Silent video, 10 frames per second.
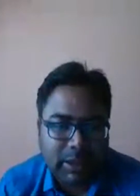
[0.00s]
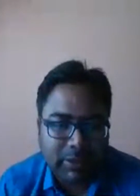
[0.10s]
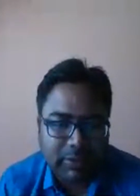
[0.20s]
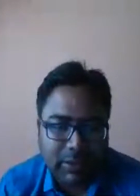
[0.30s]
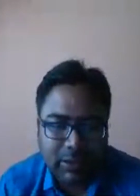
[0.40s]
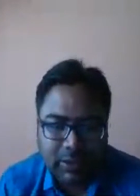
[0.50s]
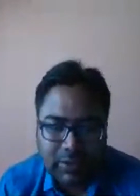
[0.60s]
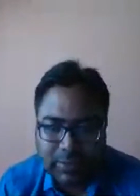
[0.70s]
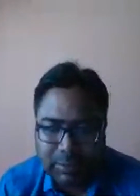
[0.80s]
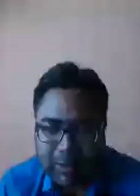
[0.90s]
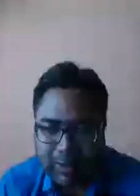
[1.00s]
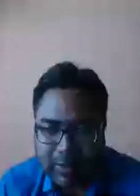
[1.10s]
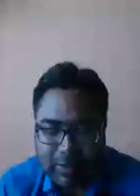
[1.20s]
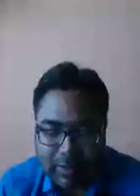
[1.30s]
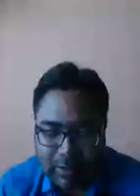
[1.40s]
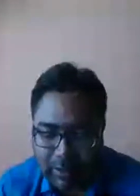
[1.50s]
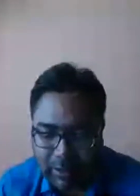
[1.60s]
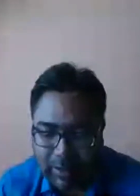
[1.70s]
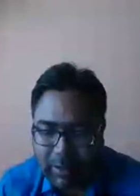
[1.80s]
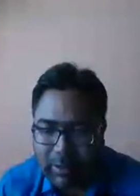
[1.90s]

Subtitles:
giving this present, sir, here.